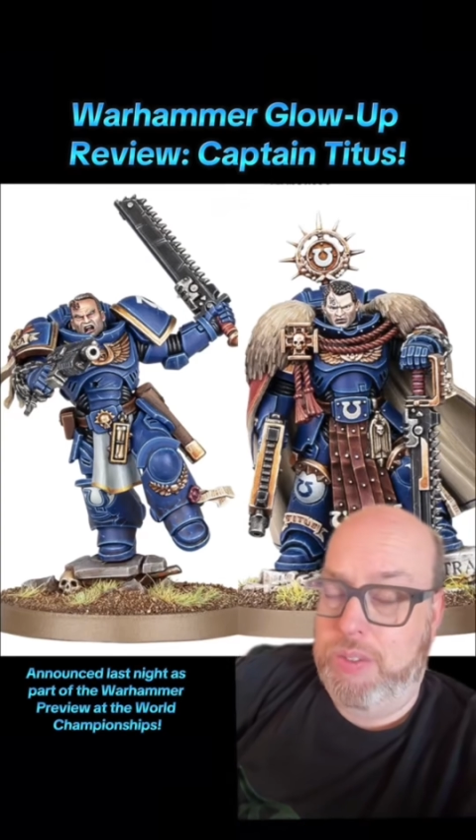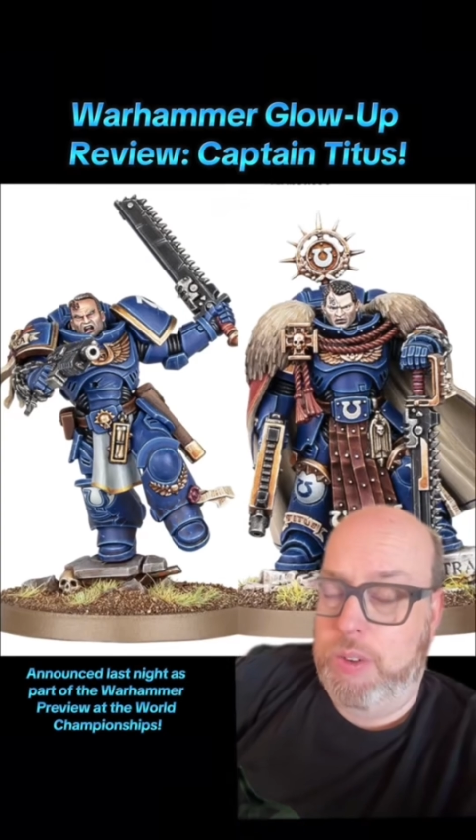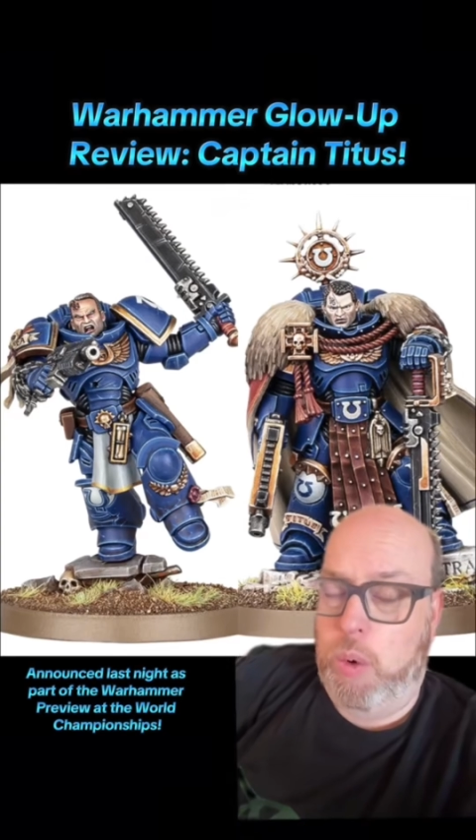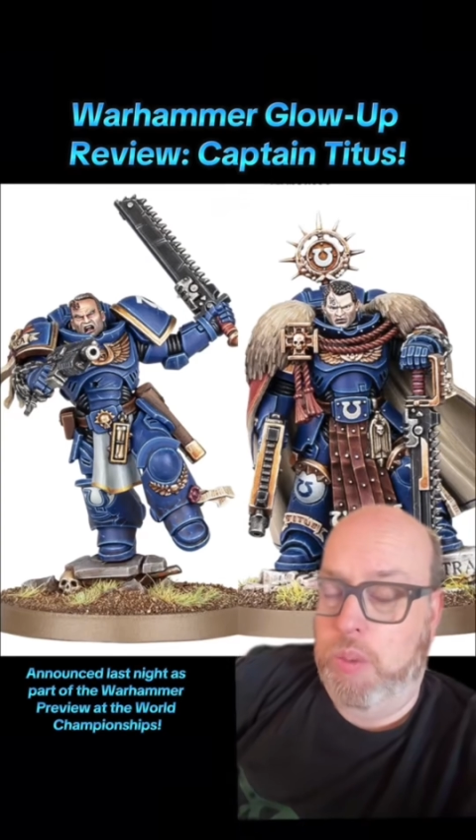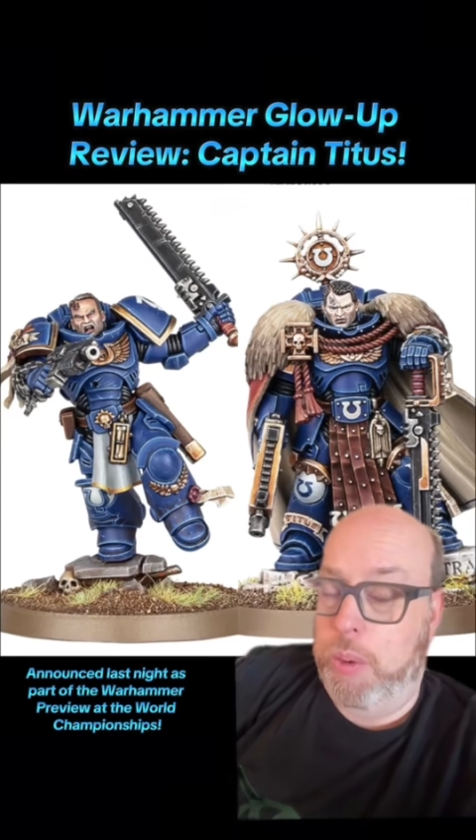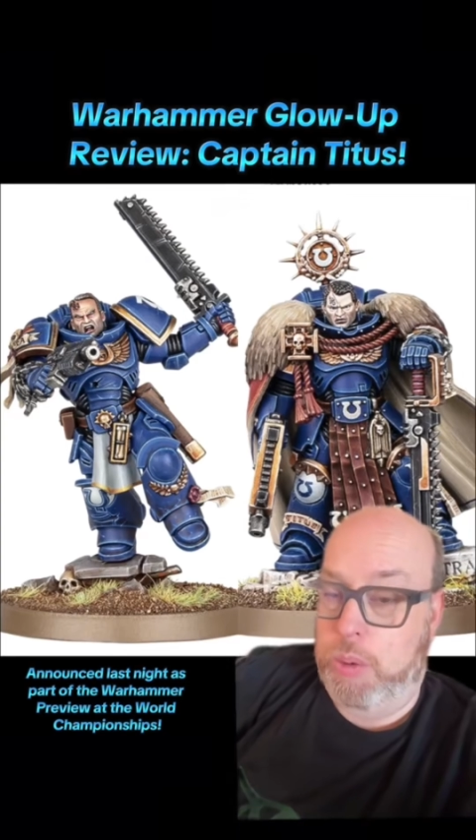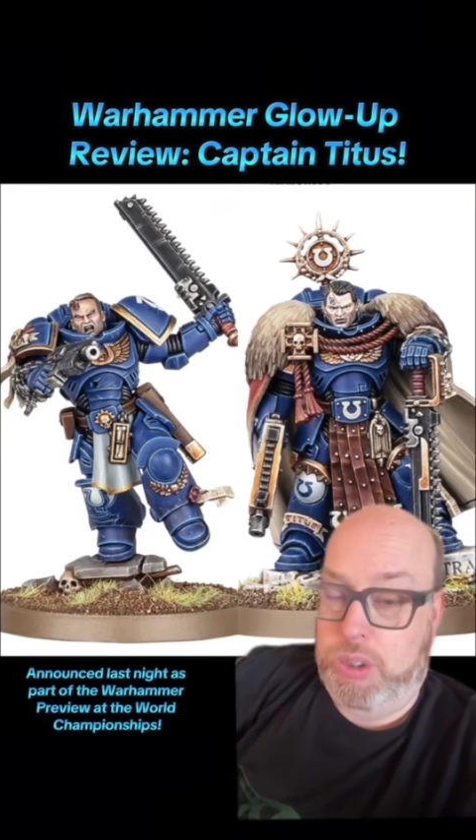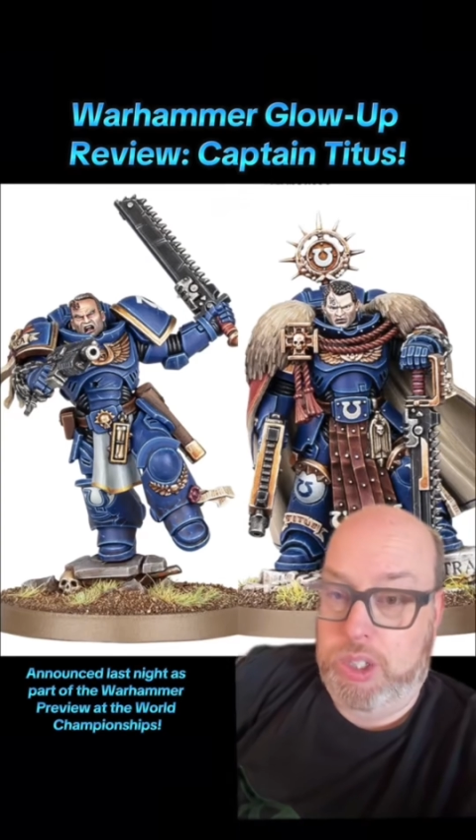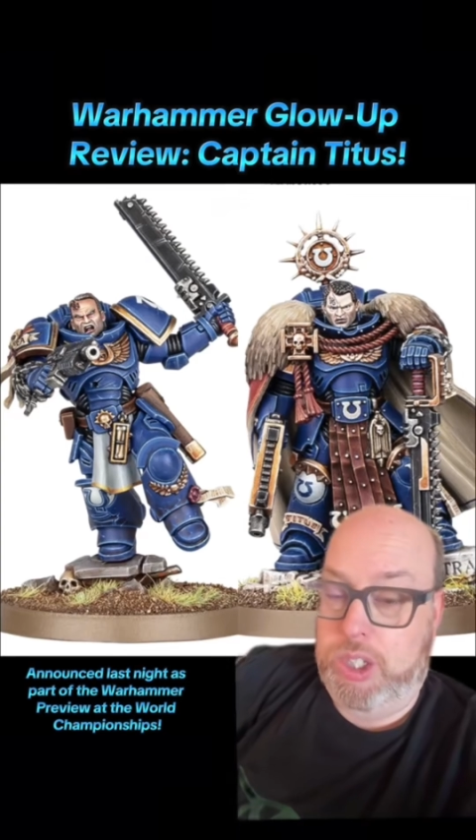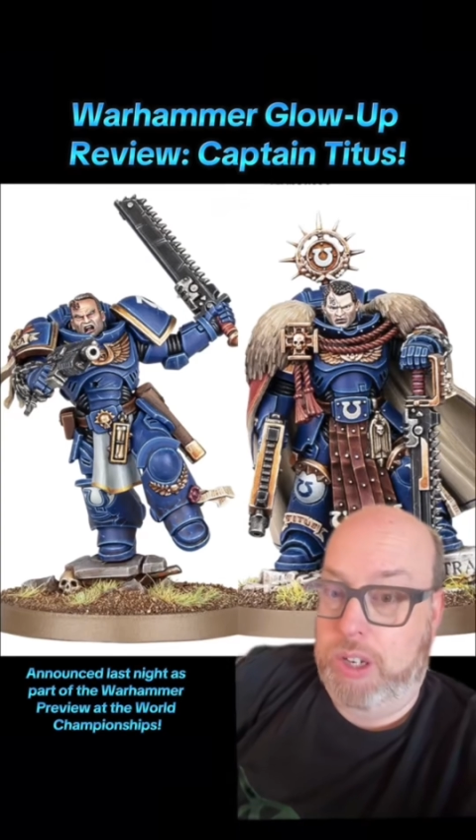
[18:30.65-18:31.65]
all the models
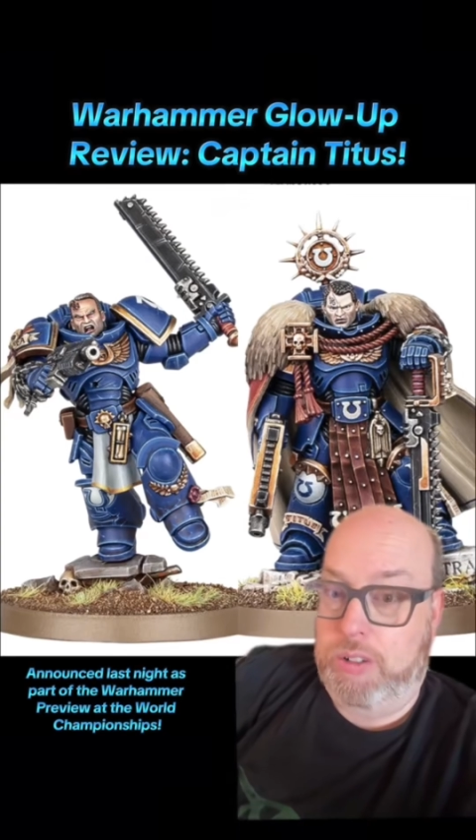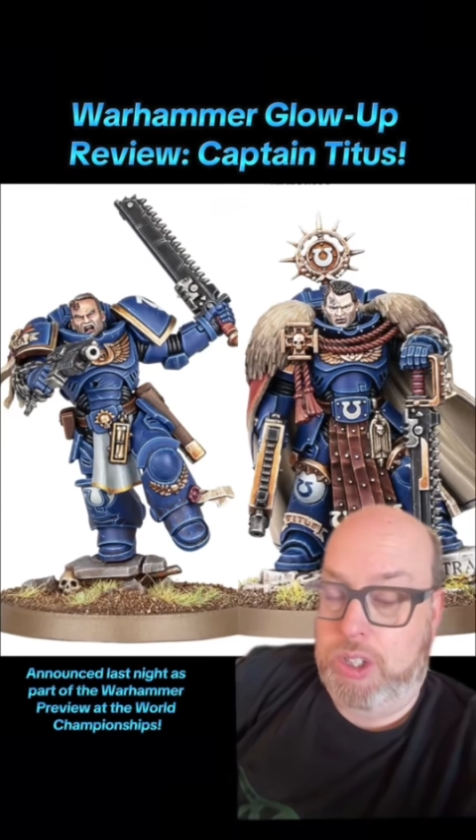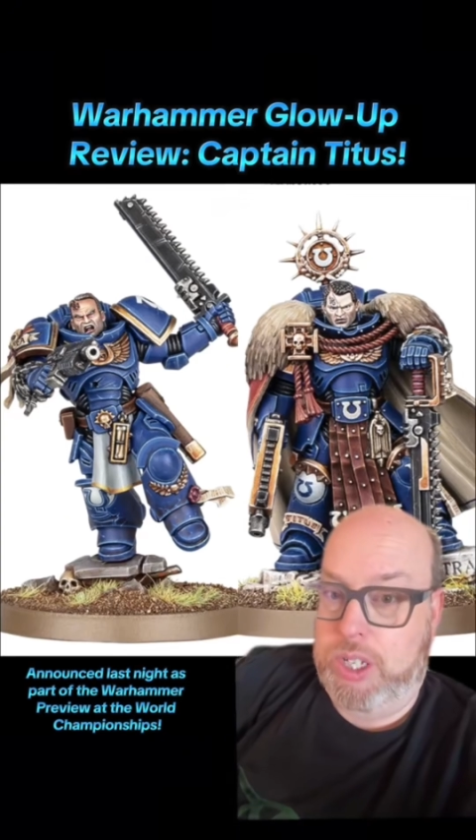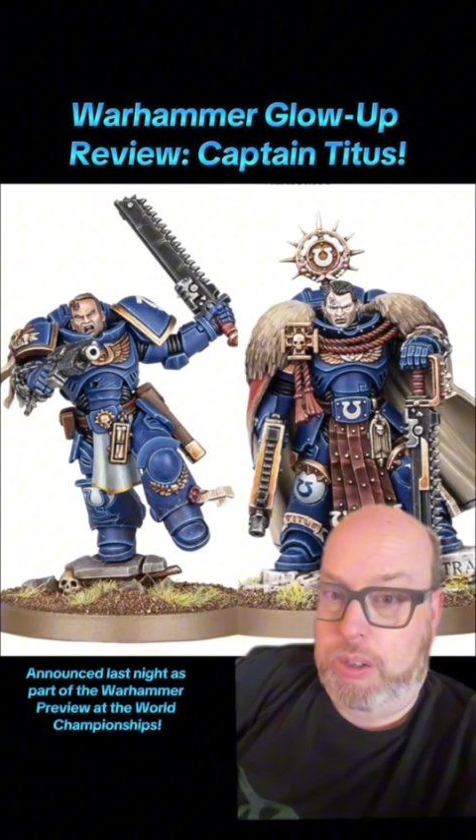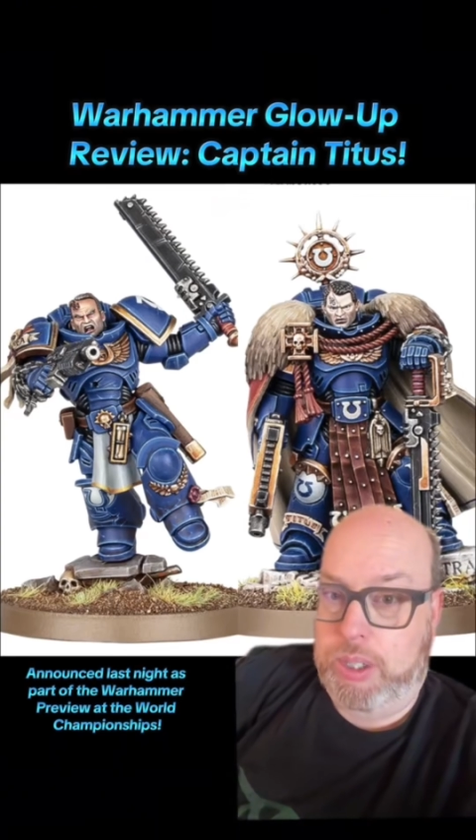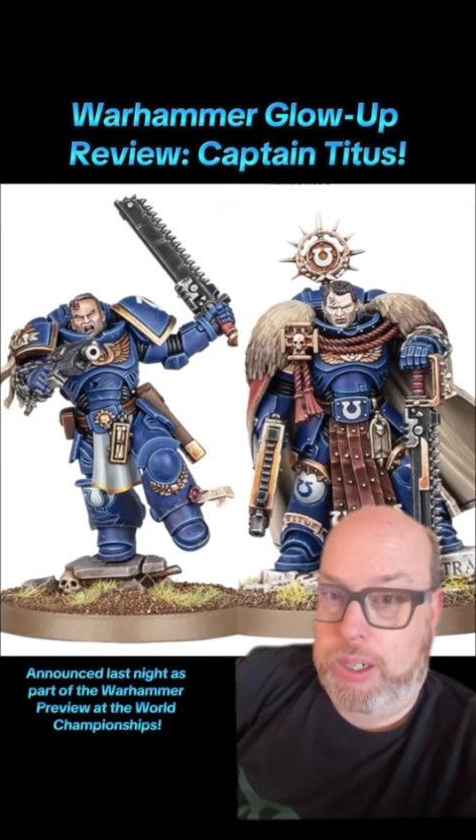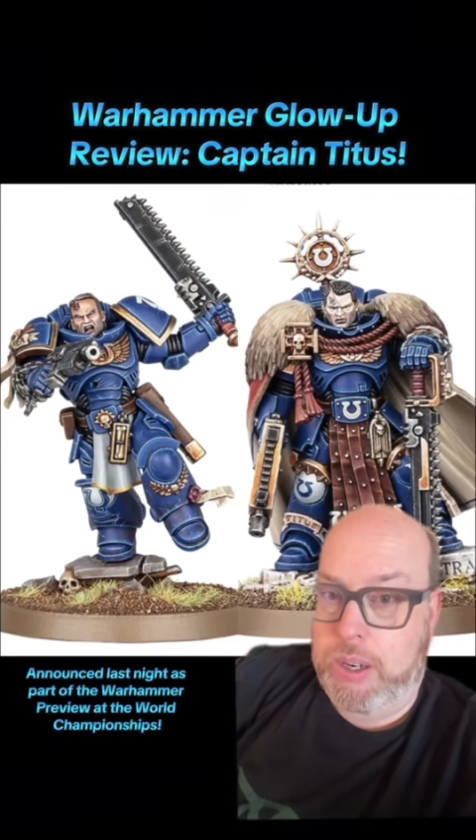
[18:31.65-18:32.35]
in the set are astounding.